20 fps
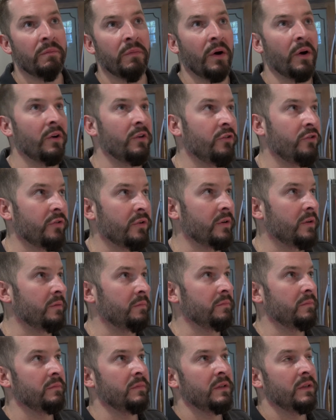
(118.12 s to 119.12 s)

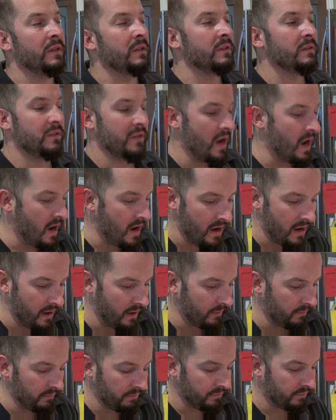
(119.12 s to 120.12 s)
marjoram,
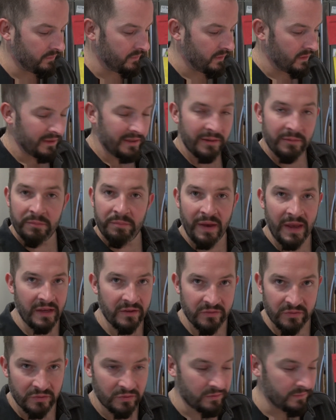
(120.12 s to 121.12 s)
thyme,
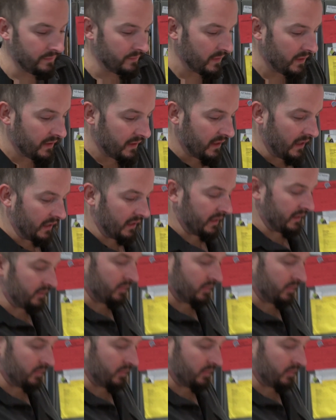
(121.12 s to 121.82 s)
basil. I like